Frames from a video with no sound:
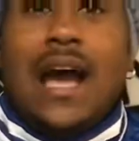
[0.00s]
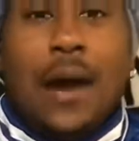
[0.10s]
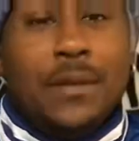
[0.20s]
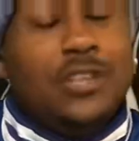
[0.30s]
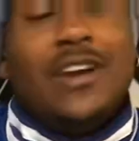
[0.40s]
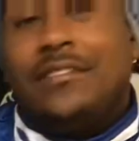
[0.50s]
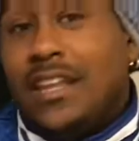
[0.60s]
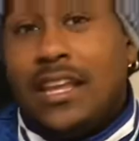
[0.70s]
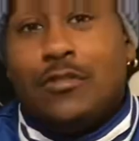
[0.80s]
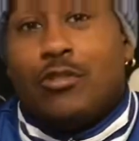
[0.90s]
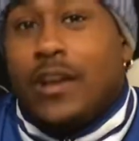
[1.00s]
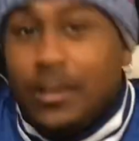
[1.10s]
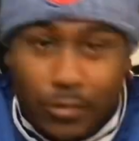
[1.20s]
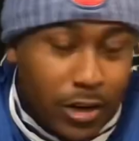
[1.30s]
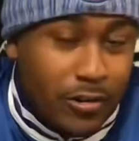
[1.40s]
I mean, you have to give
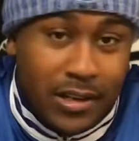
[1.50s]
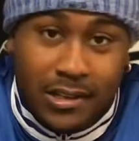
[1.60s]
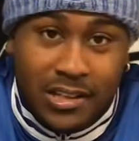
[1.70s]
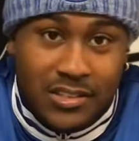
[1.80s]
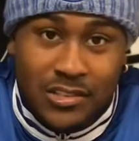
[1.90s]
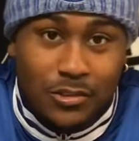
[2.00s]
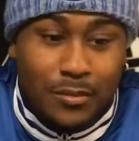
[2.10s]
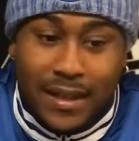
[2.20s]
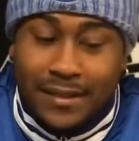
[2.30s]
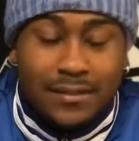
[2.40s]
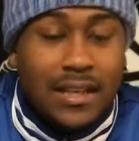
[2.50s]
credit where credit is due, man.